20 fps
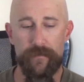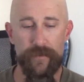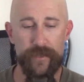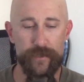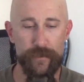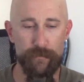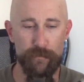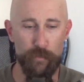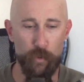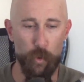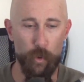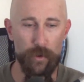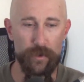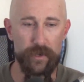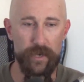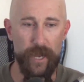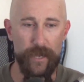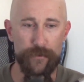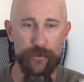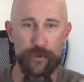It's important
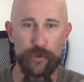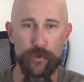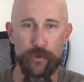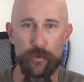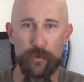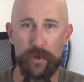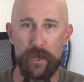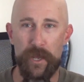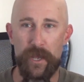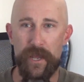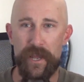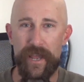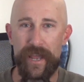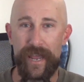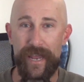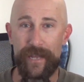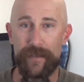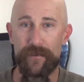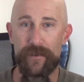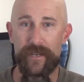not to
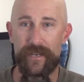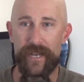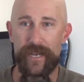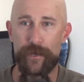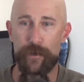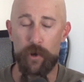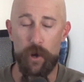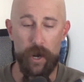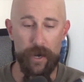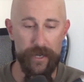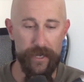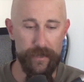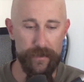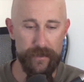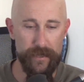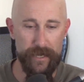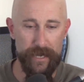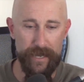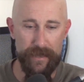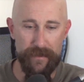alienate your
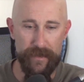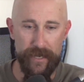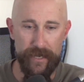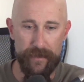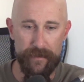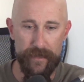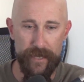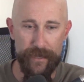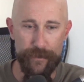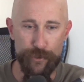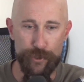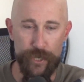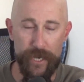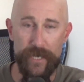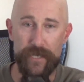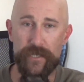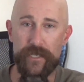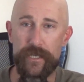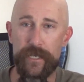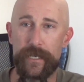audience. And I think that
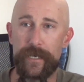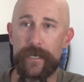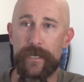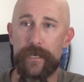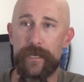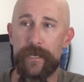Jason,